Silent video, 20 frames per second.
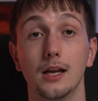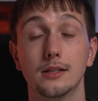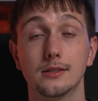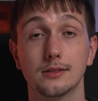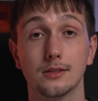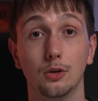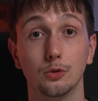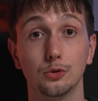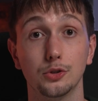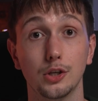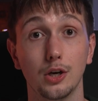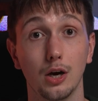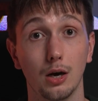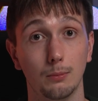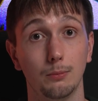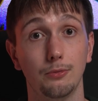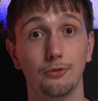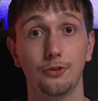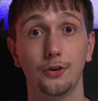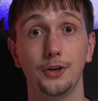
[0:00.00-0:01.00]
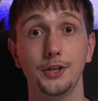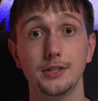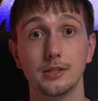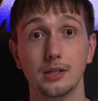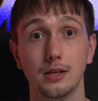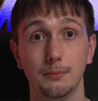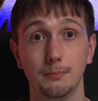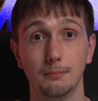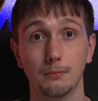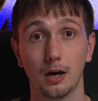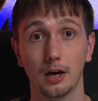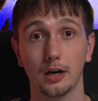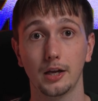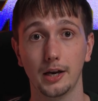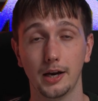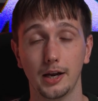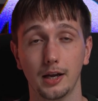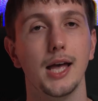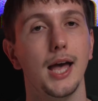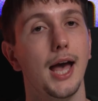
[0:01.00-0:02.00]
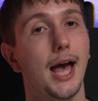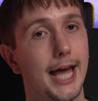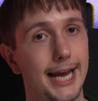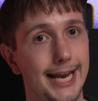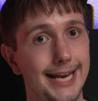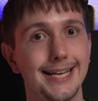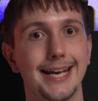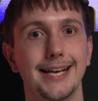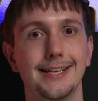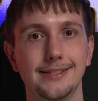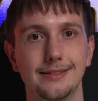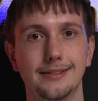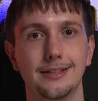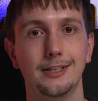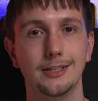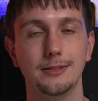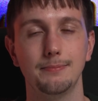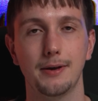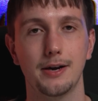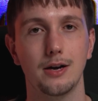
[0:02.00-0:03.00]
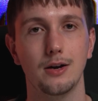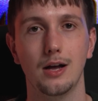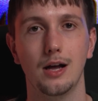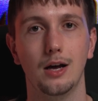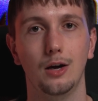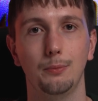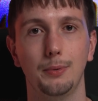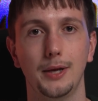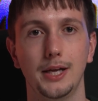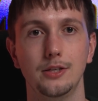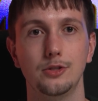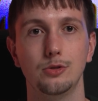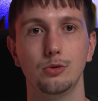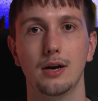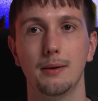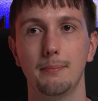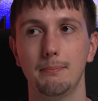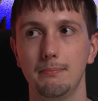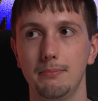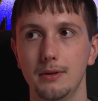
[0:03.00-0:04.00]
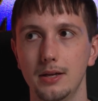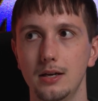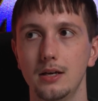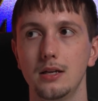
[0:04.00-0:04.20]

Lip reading: It's called comfort marketing, and it has turned BetterHelp into a